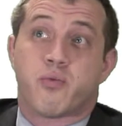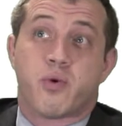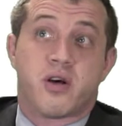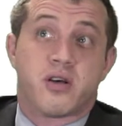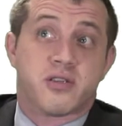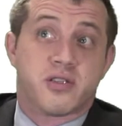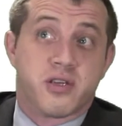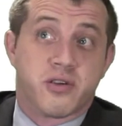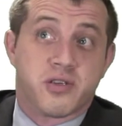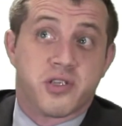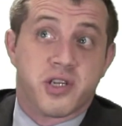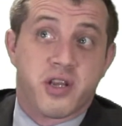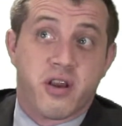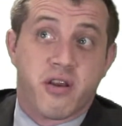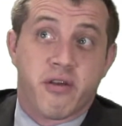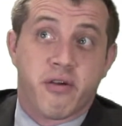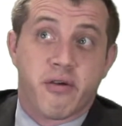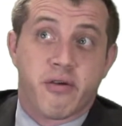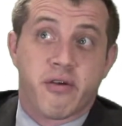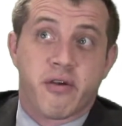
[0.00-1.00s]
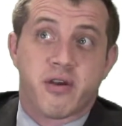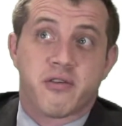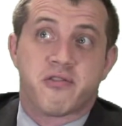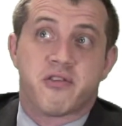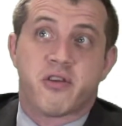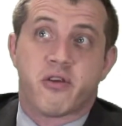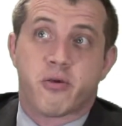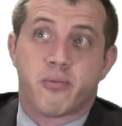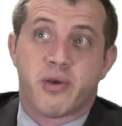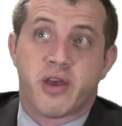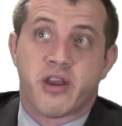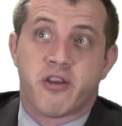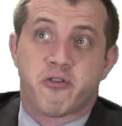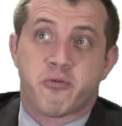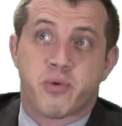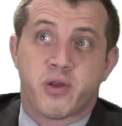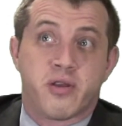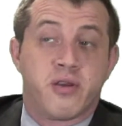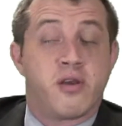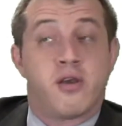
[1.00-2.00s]
well as their senior senior
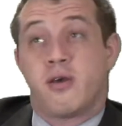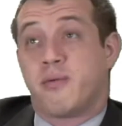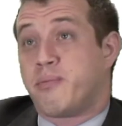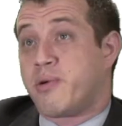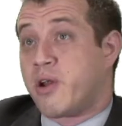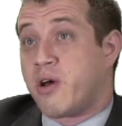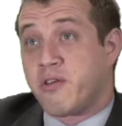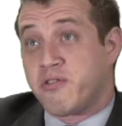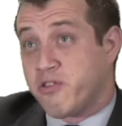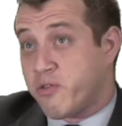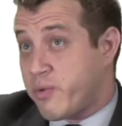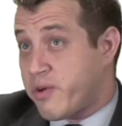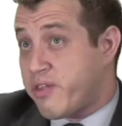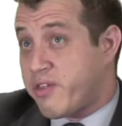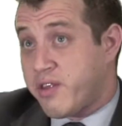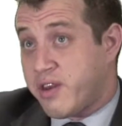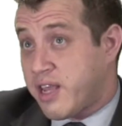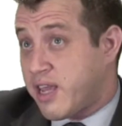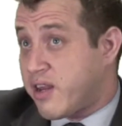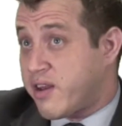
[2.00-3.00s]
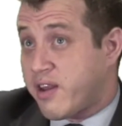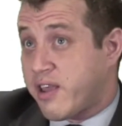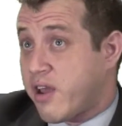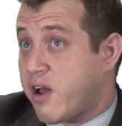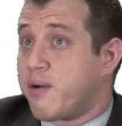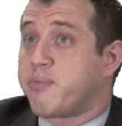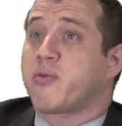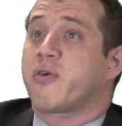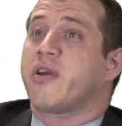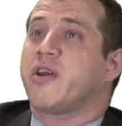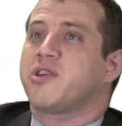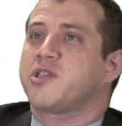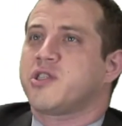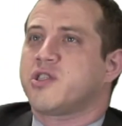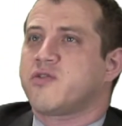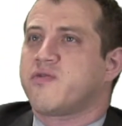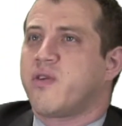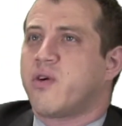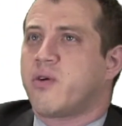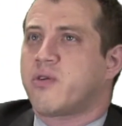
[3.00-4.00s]
management, but also with the day-to-day operations
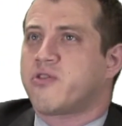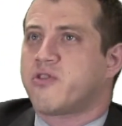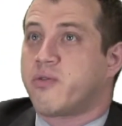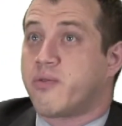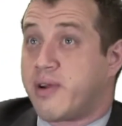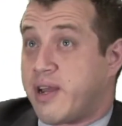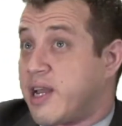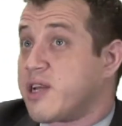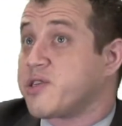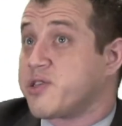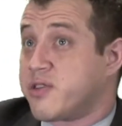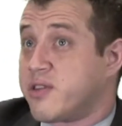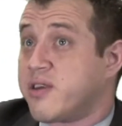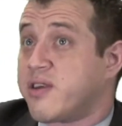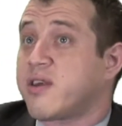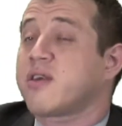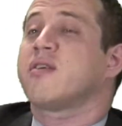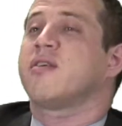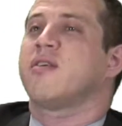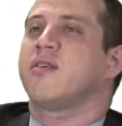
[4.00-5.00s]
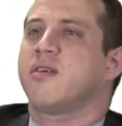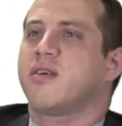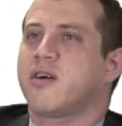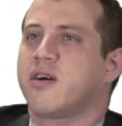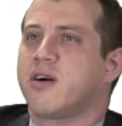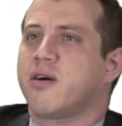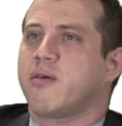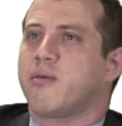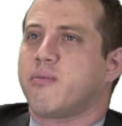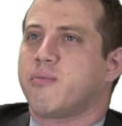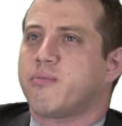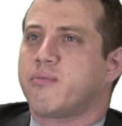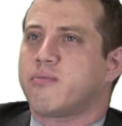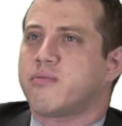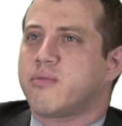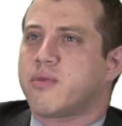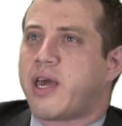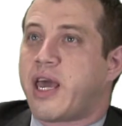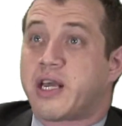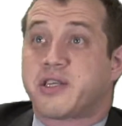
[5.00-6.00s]
folks who are actually um,
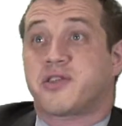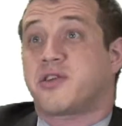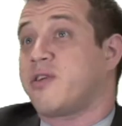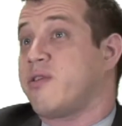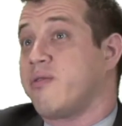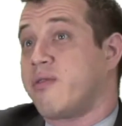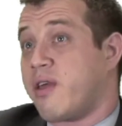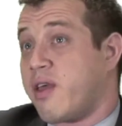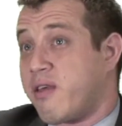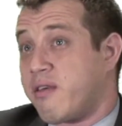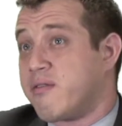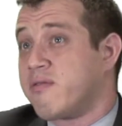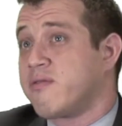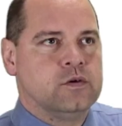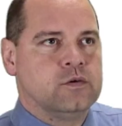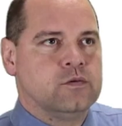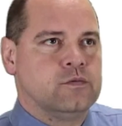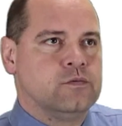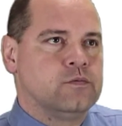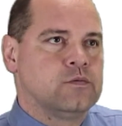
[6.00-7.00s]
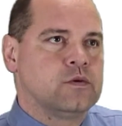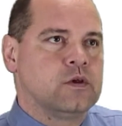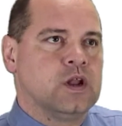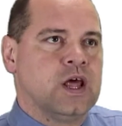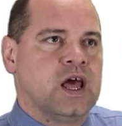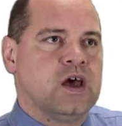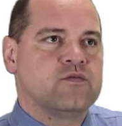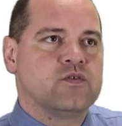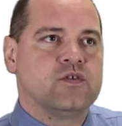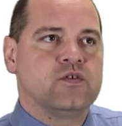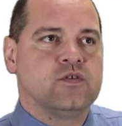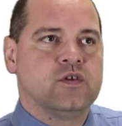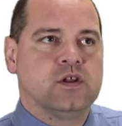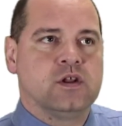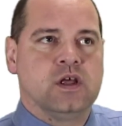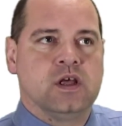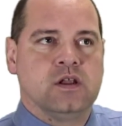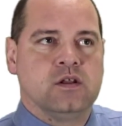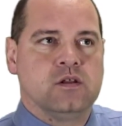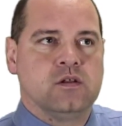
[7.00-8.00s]
executing. You're going to have to
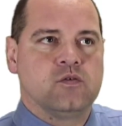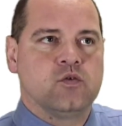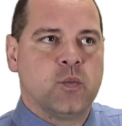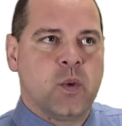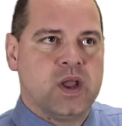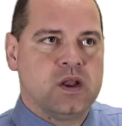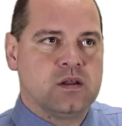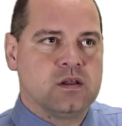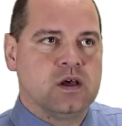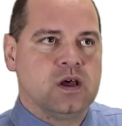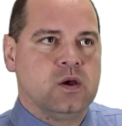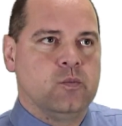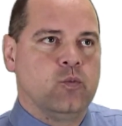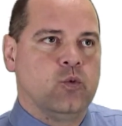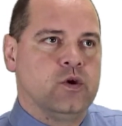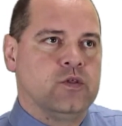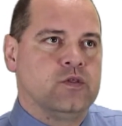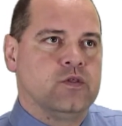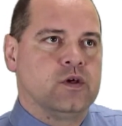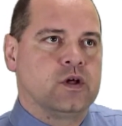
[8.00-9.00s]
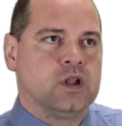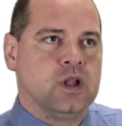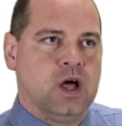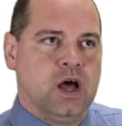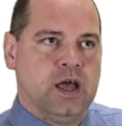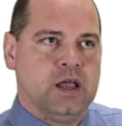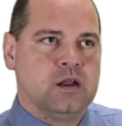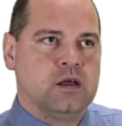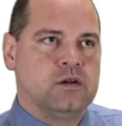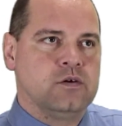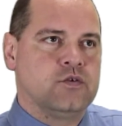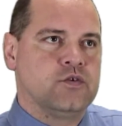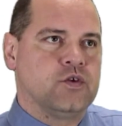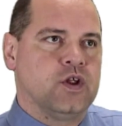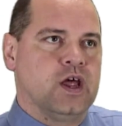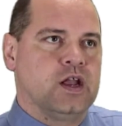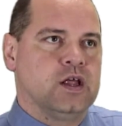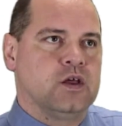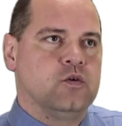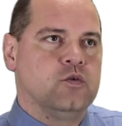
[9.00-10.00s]
sit and spend time with the client,
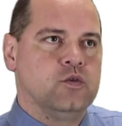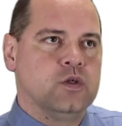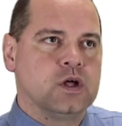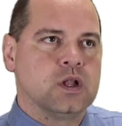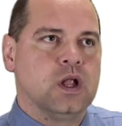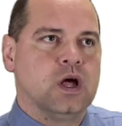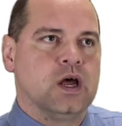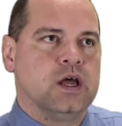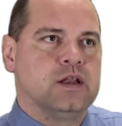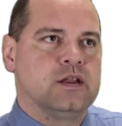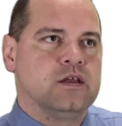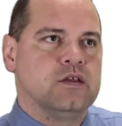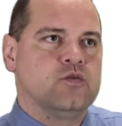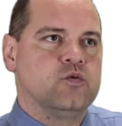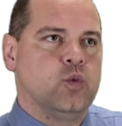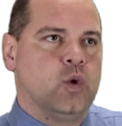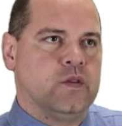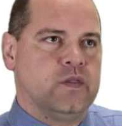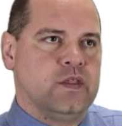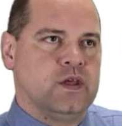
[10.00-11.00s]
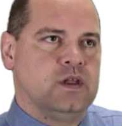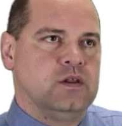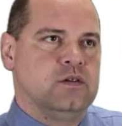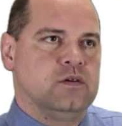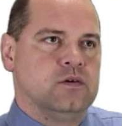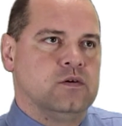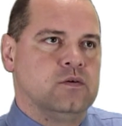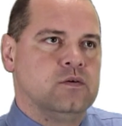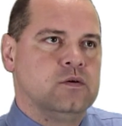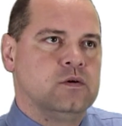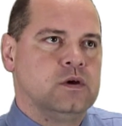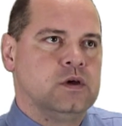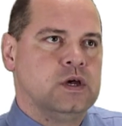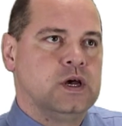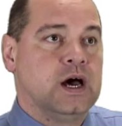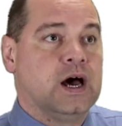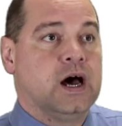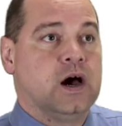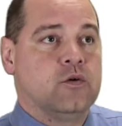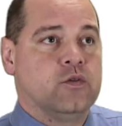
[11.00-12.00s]
understanding who the client is, what they do,
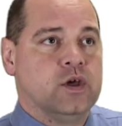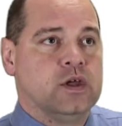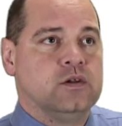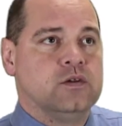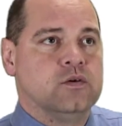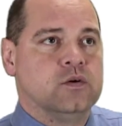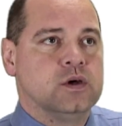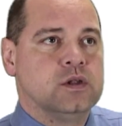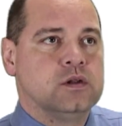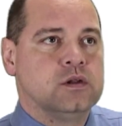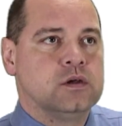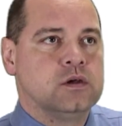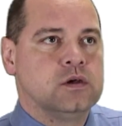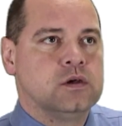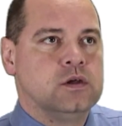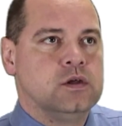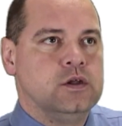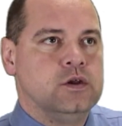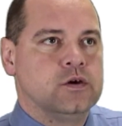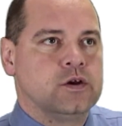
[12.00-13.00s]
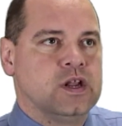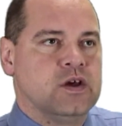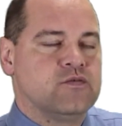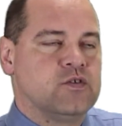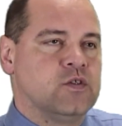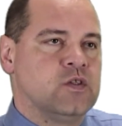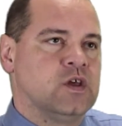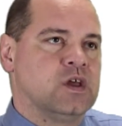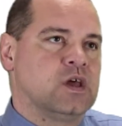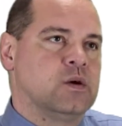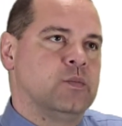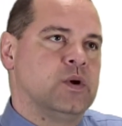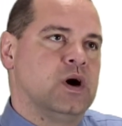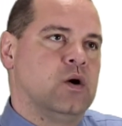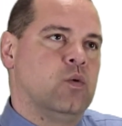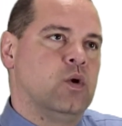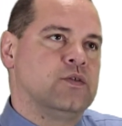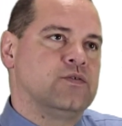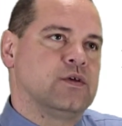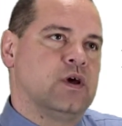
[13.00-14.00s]
how they do it. You're going to have to think
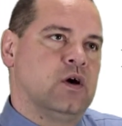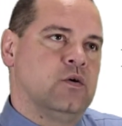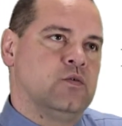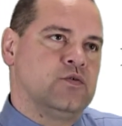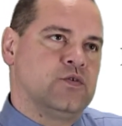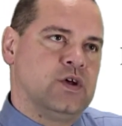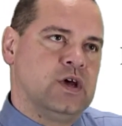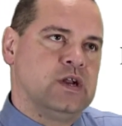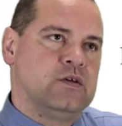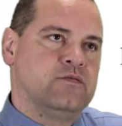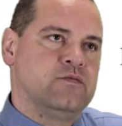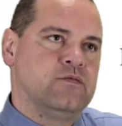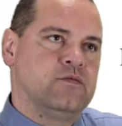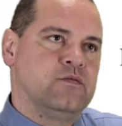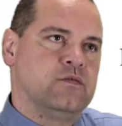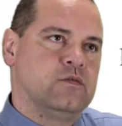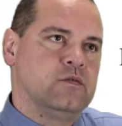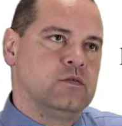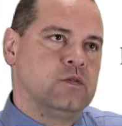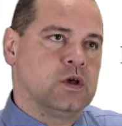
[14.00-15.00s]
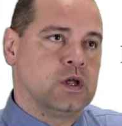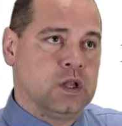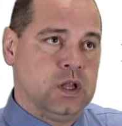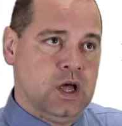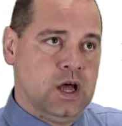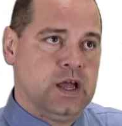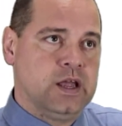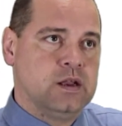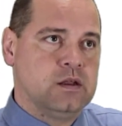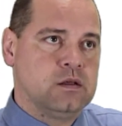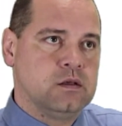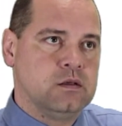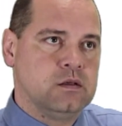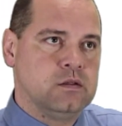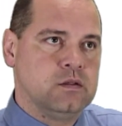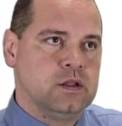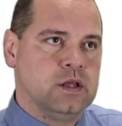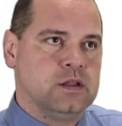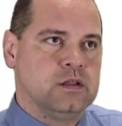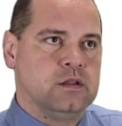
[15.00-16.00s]
about what's outside of the client,
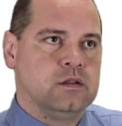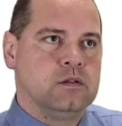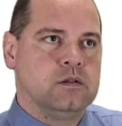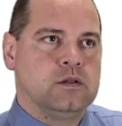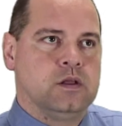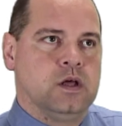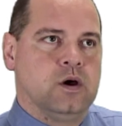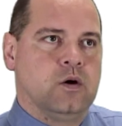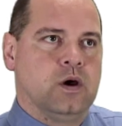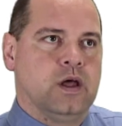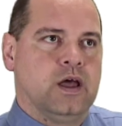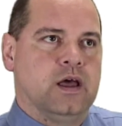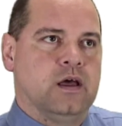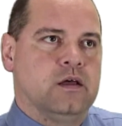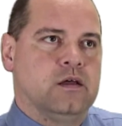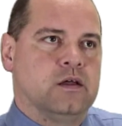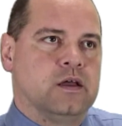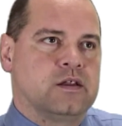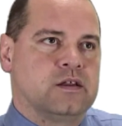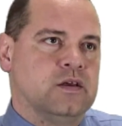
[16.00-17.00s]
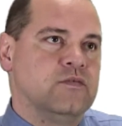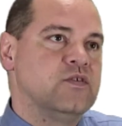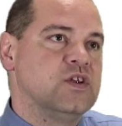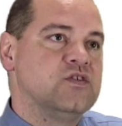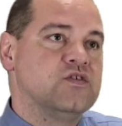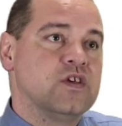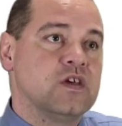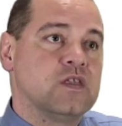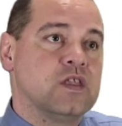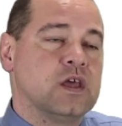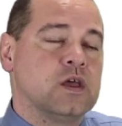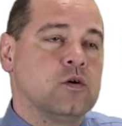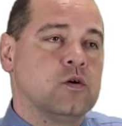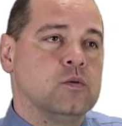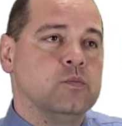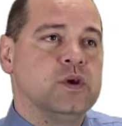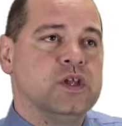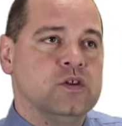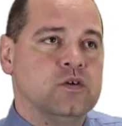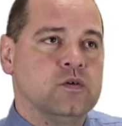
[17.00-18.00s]
that you know, activities that they
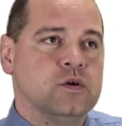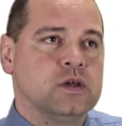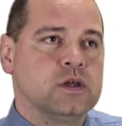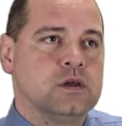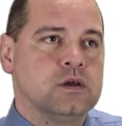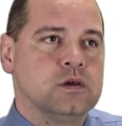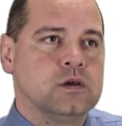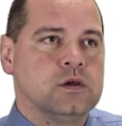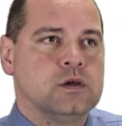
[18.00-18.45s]
could be doing,